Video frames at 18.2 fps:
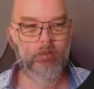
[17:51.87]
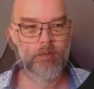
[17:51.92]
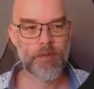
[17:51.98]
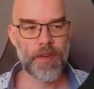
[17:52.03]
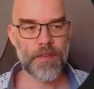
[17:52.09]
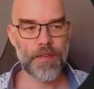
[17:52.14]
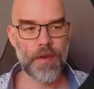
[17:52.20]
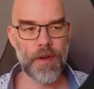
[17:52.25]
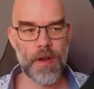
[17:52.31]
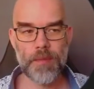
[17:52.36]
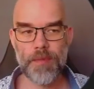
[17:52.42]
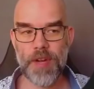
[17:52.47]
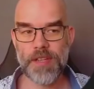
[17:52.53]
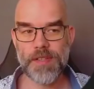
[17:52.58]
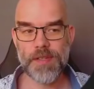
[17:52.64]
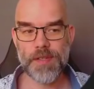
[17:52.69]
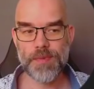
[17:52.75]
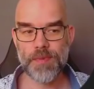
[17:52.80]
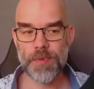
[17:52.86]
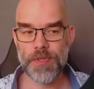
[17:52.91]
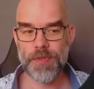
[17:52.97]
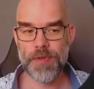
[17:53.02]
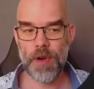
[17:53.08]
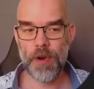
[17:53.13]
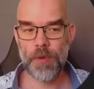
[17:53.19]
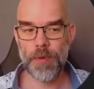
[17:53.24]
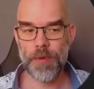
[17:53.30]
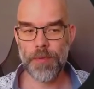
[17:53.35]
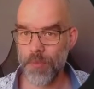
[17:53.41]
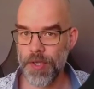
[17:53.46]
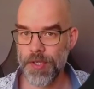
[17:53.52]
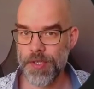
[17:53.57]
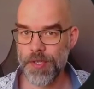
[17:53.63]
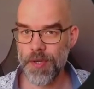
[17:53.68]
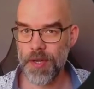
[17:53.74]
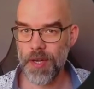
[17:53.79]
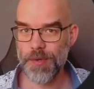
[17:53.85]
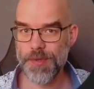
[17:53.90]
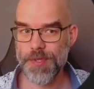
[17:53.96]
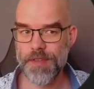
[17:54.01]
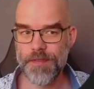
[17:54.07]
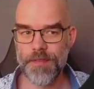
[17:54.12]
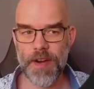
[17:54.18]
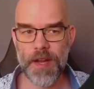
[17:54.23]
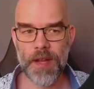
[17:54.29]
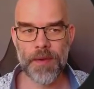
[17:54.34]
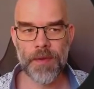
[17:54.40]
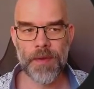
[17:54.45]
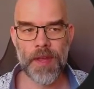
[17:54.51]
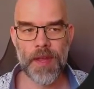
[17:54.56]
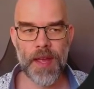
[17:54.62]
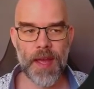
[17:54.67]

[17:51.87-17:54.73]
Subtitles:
You have curly braces, one to open, one to close the file,